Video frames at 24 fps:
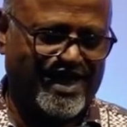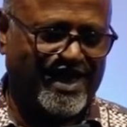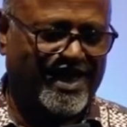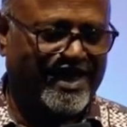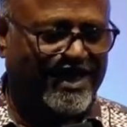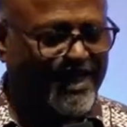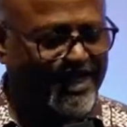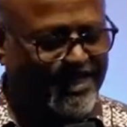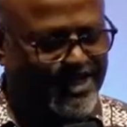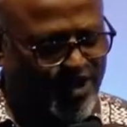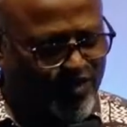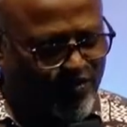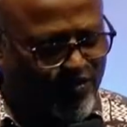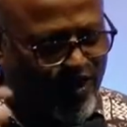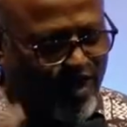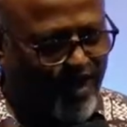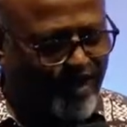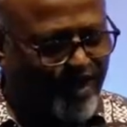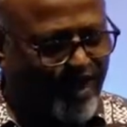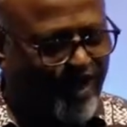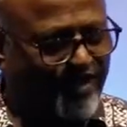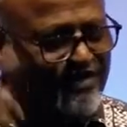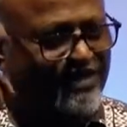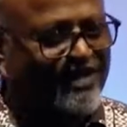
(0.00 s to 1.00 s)
There's a world
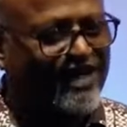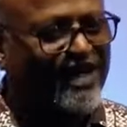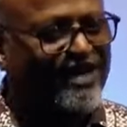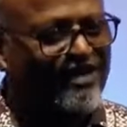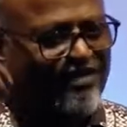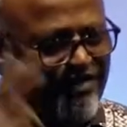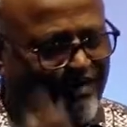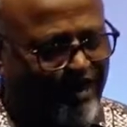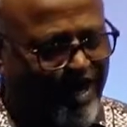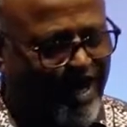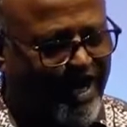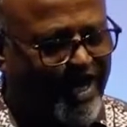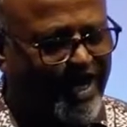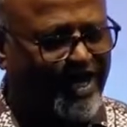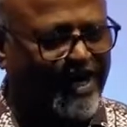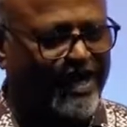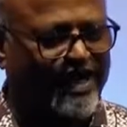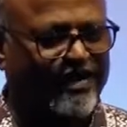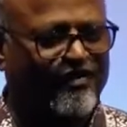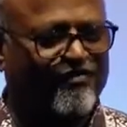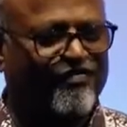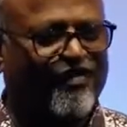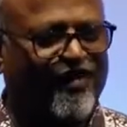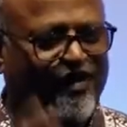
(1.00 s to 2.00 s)
out there
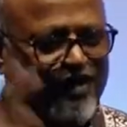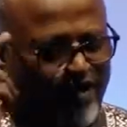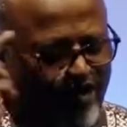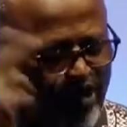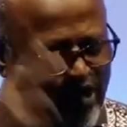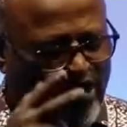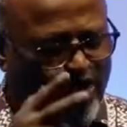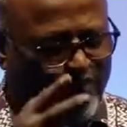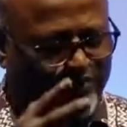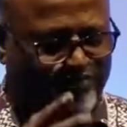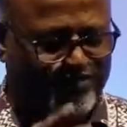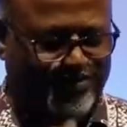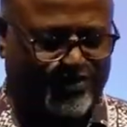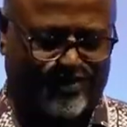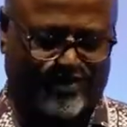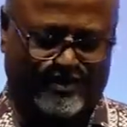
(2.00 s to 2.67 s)
crying for hope.